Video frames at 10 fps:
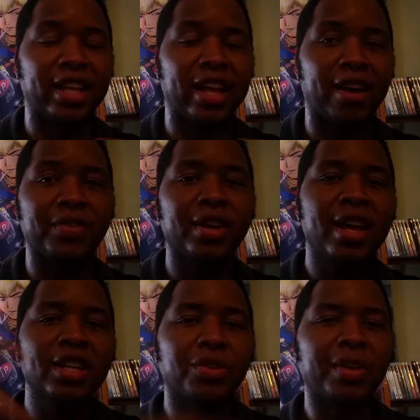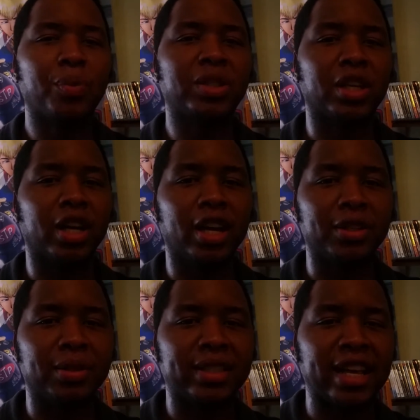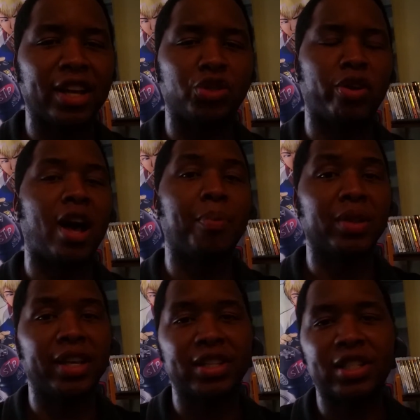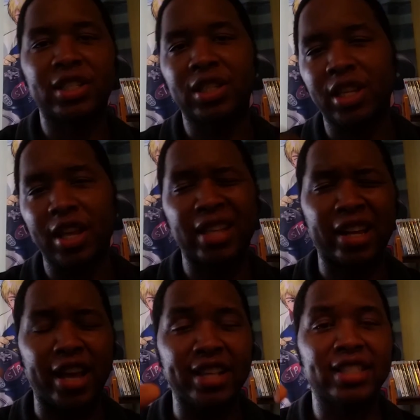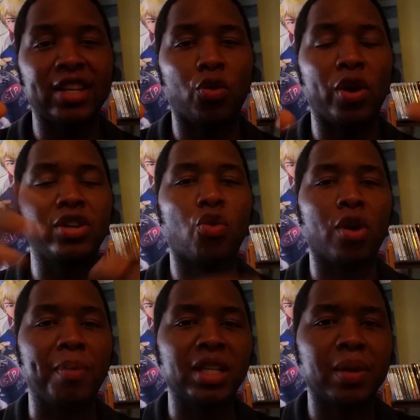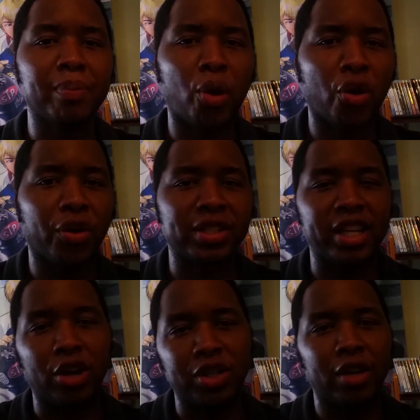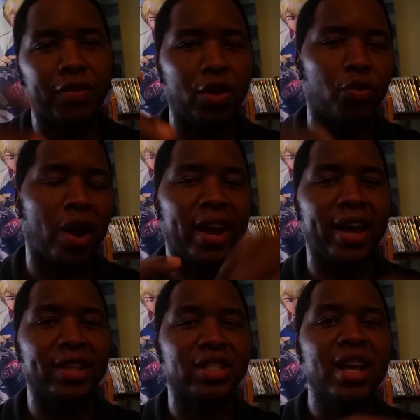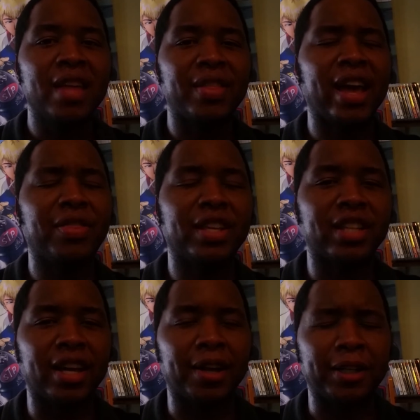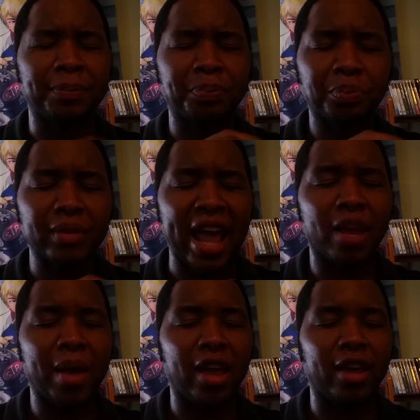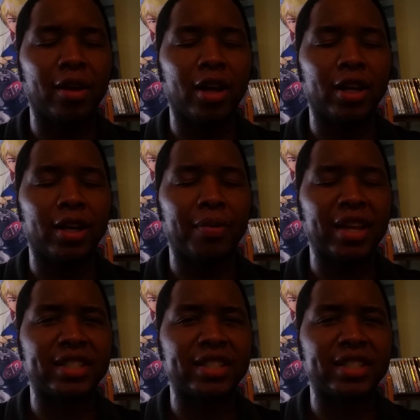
left. So then I went to Sega Joyopolis. It's like an indoor amusement park. Did a few rides. They had this anime, I think